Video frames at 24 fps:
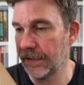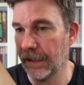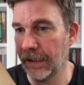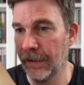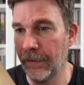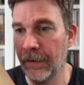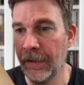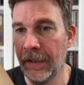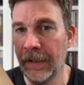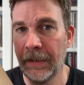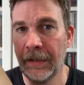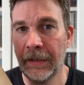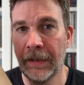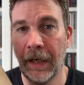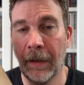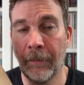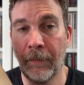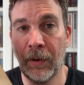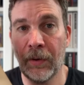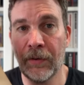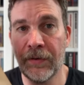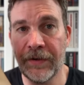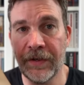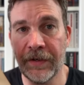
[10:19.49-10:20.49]
So
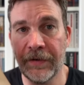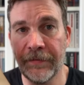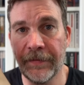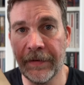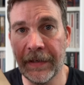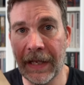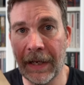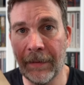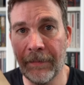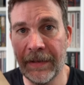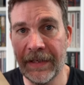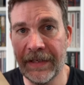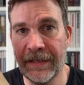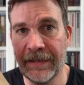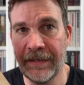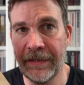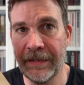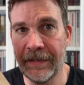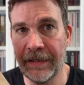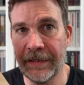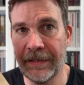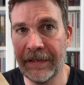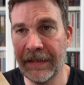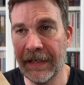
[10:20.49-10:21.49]
apologies for that. But this
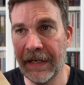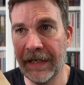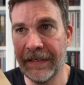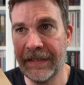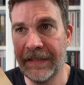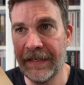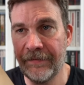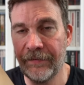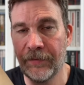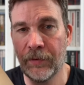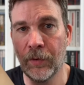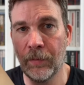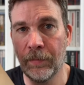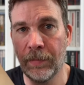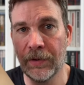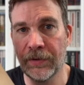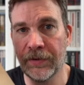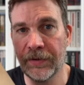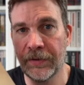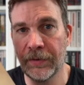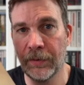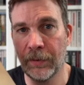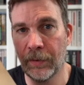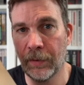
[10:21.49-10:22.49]
is a difficult book
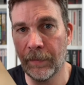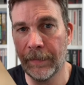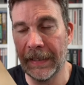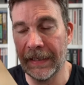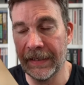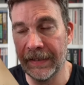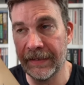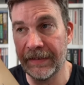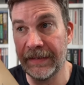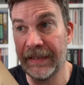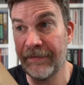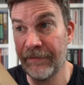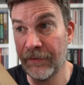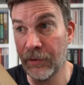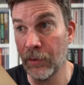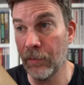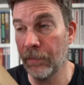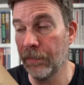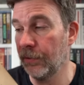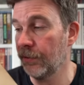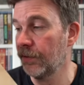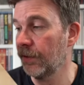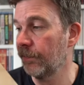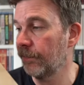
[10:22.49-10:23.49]
to talk about and a
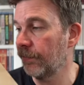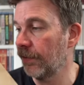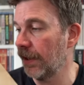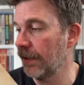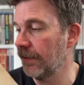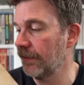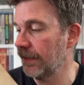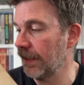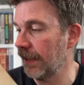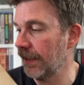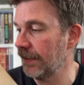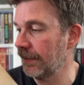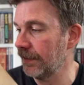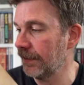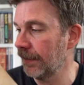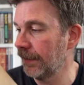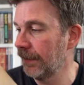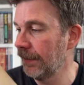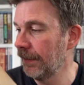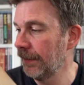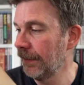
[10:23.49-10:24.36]
difficult book to process.